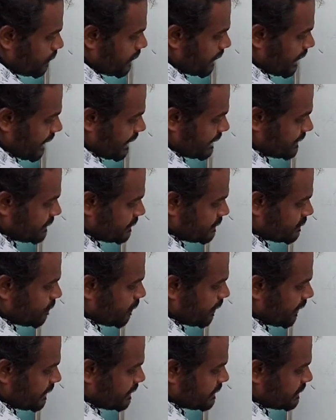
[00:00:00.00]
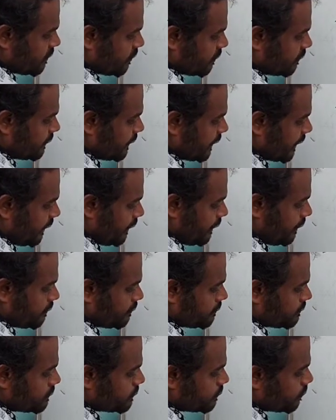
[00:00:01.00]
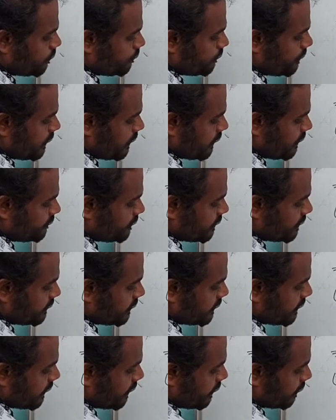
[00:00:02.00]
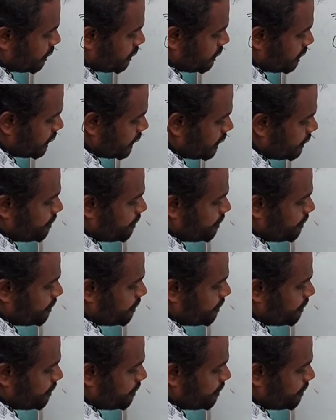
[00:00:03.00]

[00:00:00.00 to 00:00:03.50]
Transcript: x square is not there, so we leave it here. It